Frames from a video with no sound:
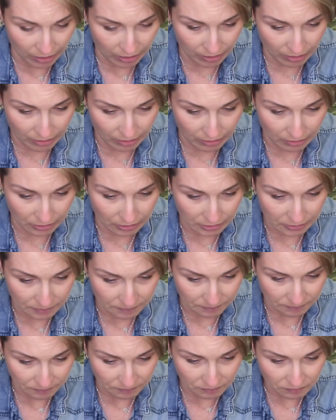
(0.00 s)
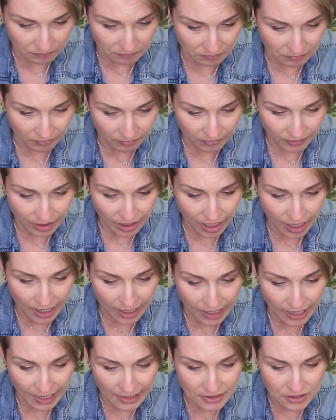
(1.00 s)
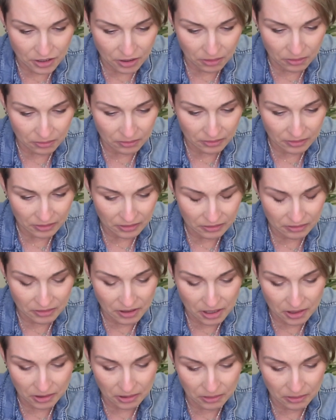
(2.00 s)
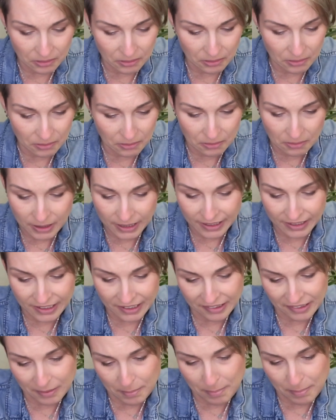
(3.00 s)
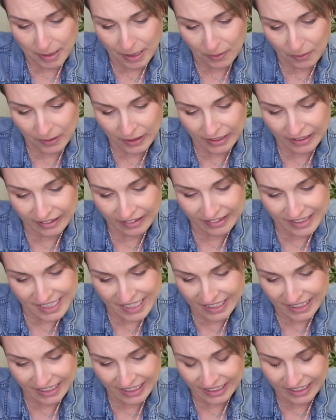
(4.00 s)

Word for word: Oh, I don't know what it is about it.